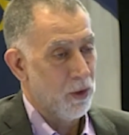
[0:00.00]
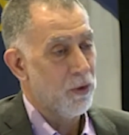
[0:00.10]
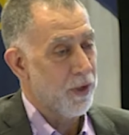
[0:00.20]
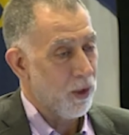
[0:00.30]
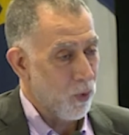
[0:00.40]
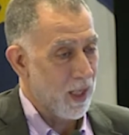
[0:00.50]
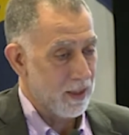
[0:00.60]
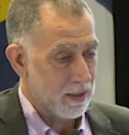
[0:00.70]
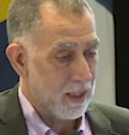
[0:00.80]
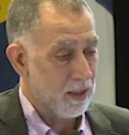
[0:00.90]
there
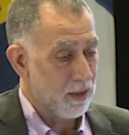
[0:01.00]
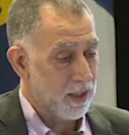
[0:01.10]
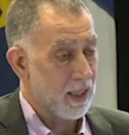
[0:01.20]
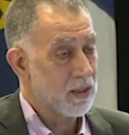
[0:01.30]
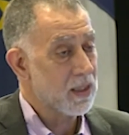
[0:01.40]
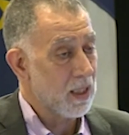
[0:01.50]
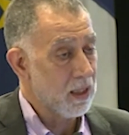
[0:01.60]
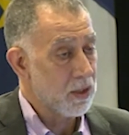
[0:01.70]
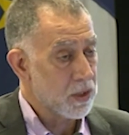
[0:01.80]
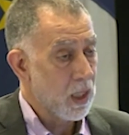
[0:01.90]
was and there still
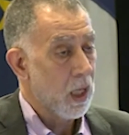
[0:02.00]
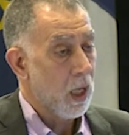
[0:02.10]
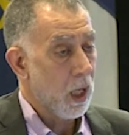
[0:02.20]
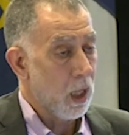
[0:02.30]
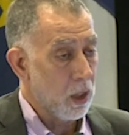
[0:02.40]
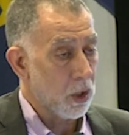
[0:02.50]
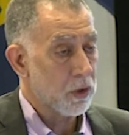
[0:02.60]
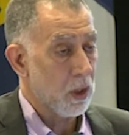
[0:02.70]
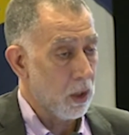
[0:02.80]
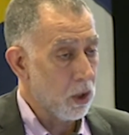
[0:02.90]
is a lot
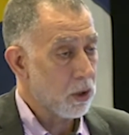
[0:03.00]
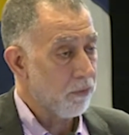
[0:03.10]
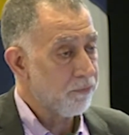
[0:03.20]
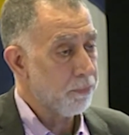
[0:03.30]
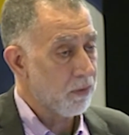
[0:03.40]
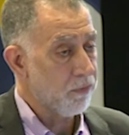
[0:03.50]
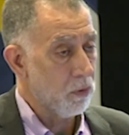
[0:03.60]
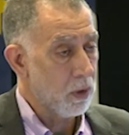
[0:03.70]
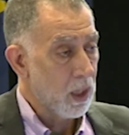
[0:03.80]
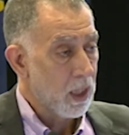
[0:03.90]
of pitfall.